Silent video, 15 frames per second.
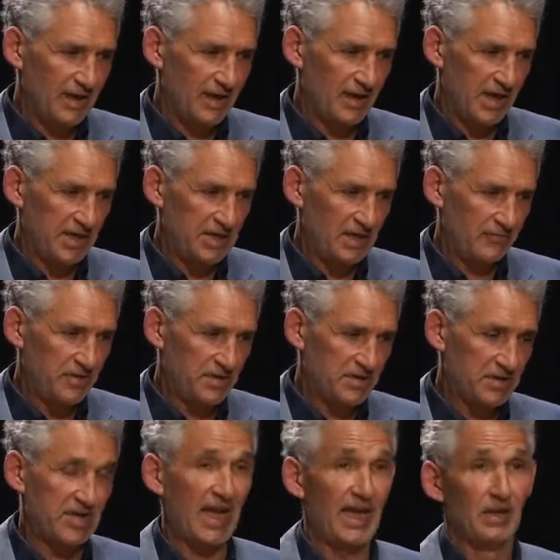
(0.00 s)
an idea of the
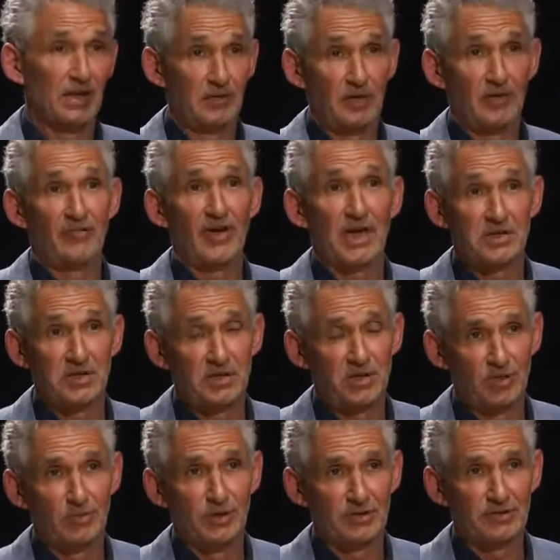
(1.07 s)
scale of the effect in
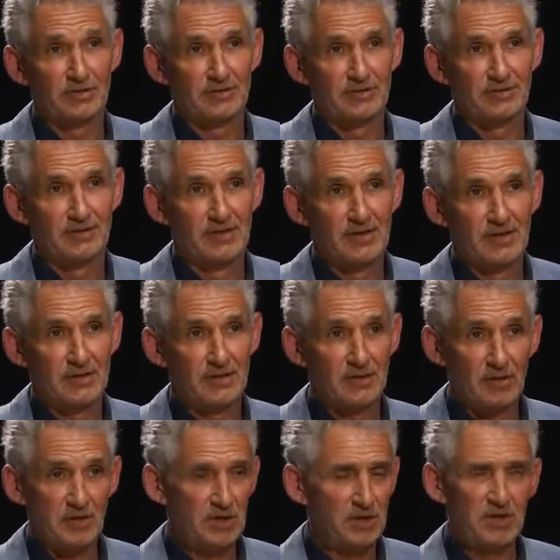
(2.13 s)
humans.
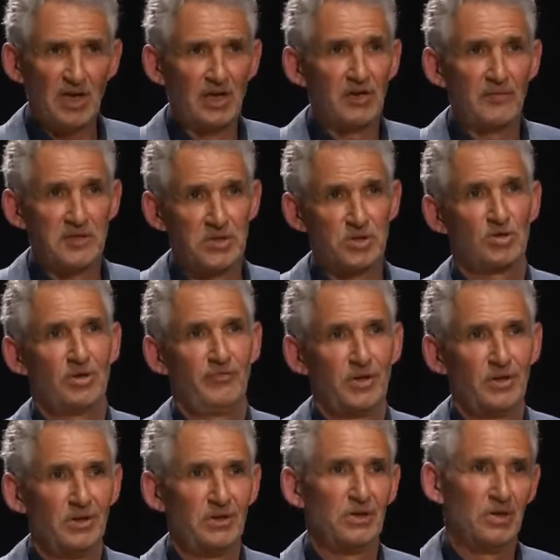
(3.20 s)
Mm-hmm. You don't know if it's
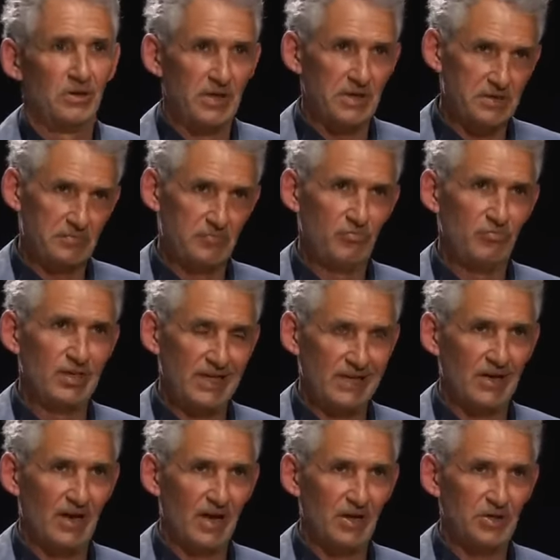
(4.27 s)
trivial or it's
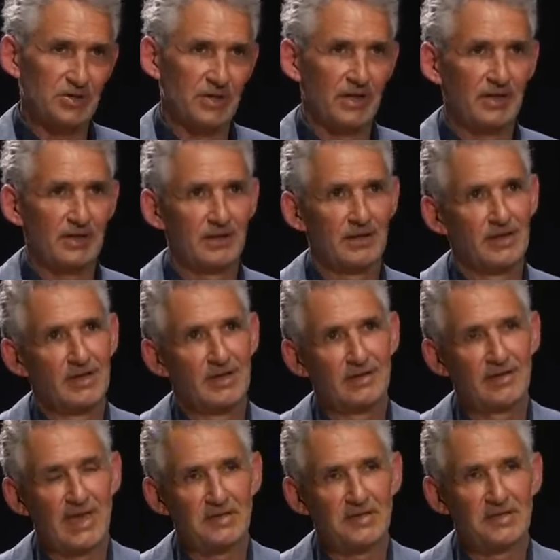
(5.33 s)
really large. And I think
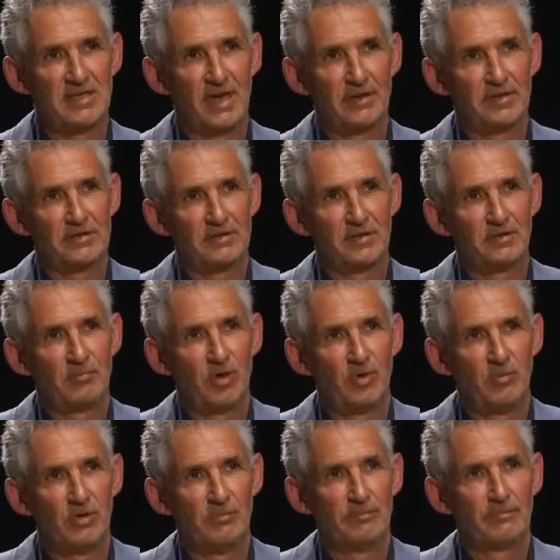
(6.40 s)
that's the other sort of
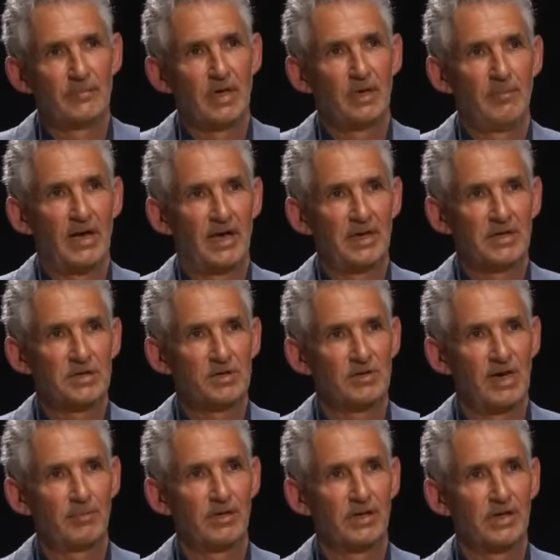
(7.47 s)
problem about
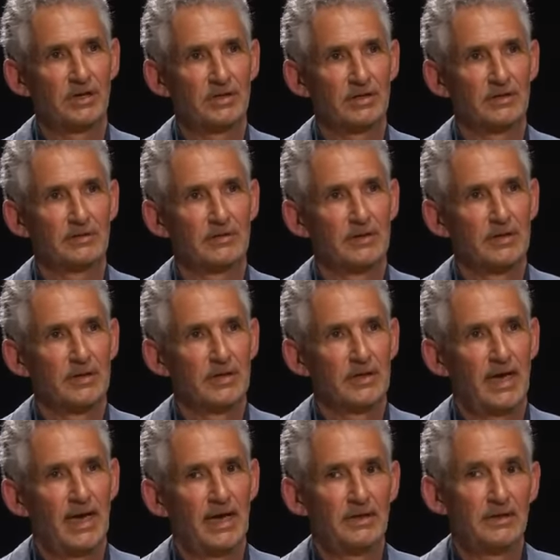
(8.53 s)
extrapolating.
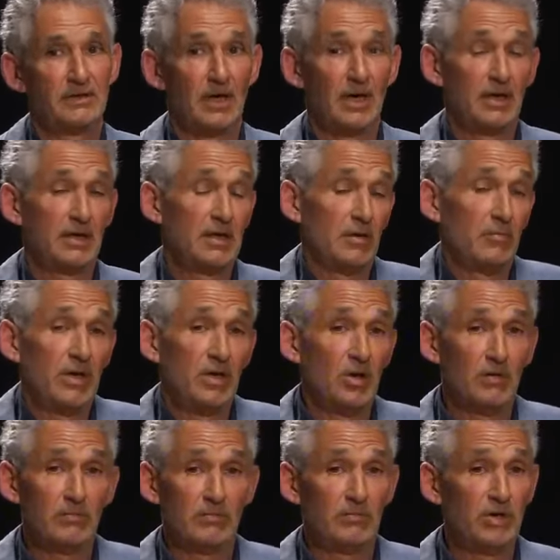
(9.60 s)
And, uh, you know, we're
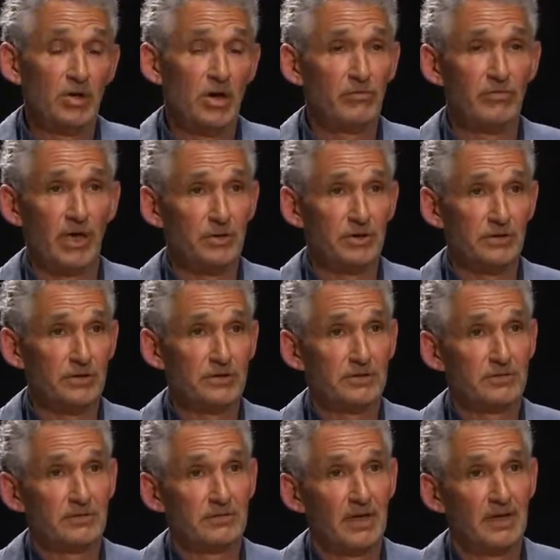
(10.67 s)
not, we're not
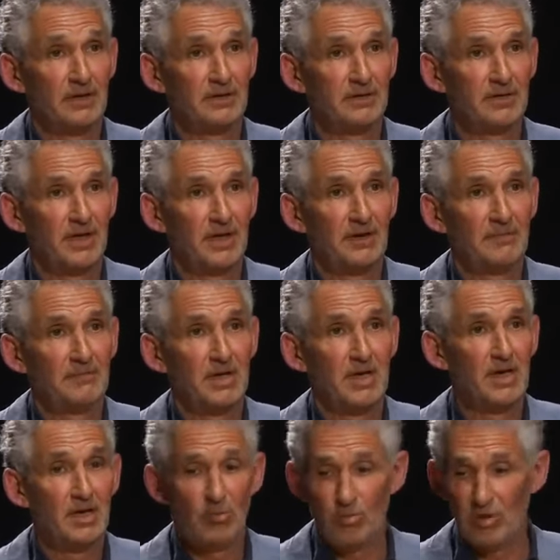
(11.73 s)
rodents and um,
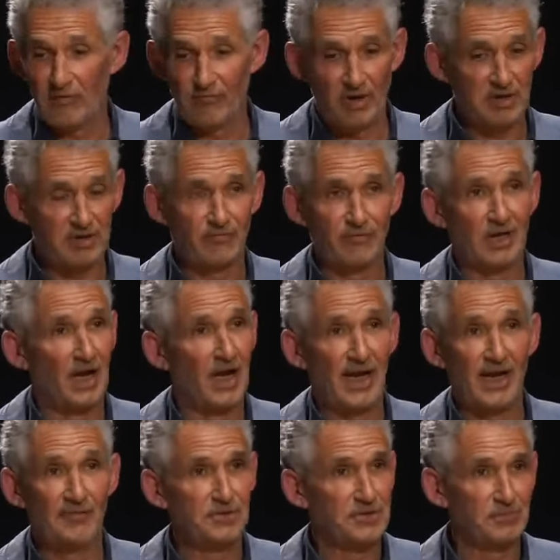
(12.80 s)
we have very different
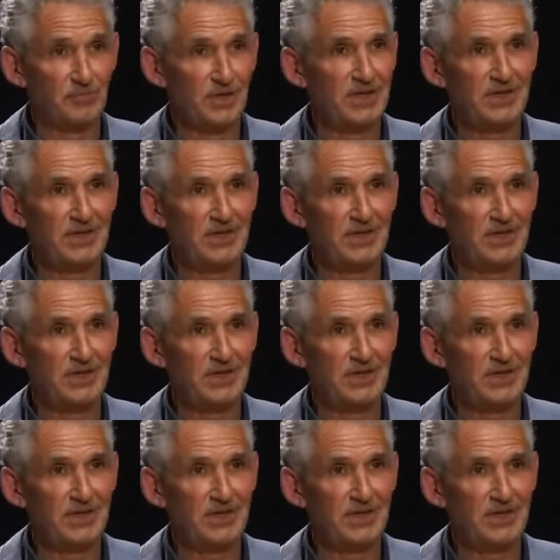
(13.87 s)
lives and